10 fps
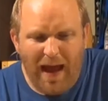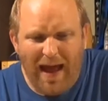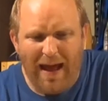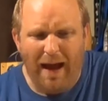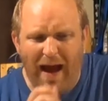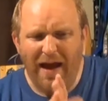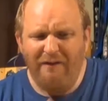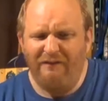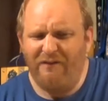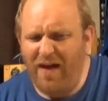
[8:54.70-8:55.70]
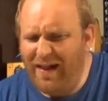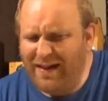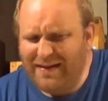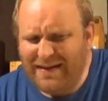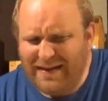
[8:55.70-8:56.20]
Uh, I
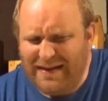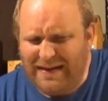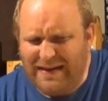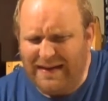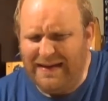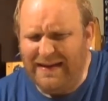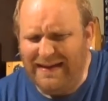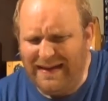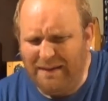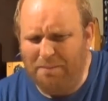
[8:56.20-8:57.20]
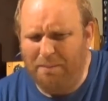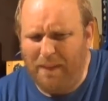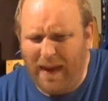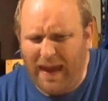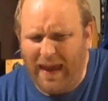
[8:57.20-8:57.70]
felt a little
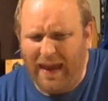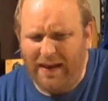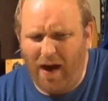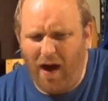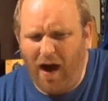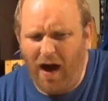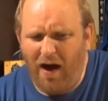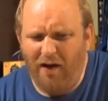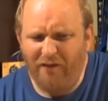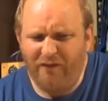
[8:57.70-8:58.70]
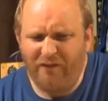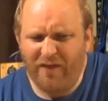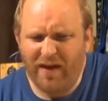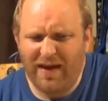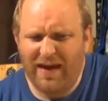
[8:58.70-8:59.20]
bit of
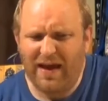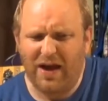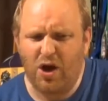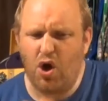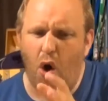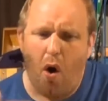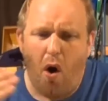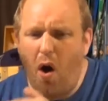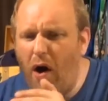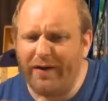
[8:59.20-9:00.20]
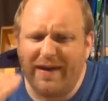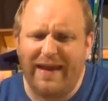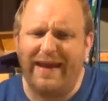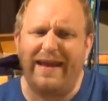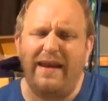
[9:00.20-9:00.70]
caught
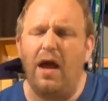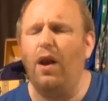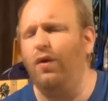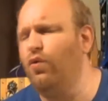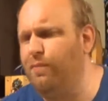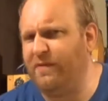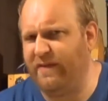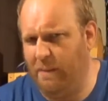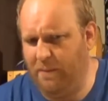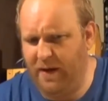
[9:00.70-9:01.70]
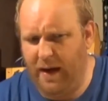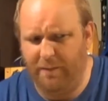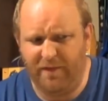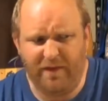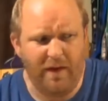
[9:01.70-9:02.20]
in a loop
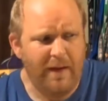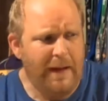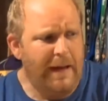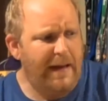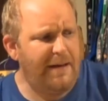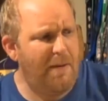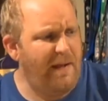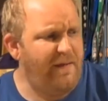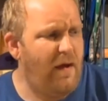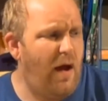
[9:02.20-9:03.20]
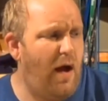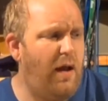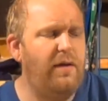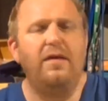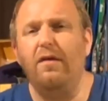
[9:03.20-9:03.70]
sometimes. So it depends
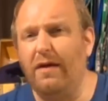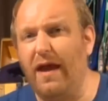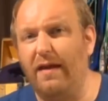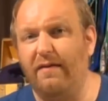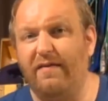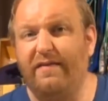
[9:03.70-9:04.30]
on, you can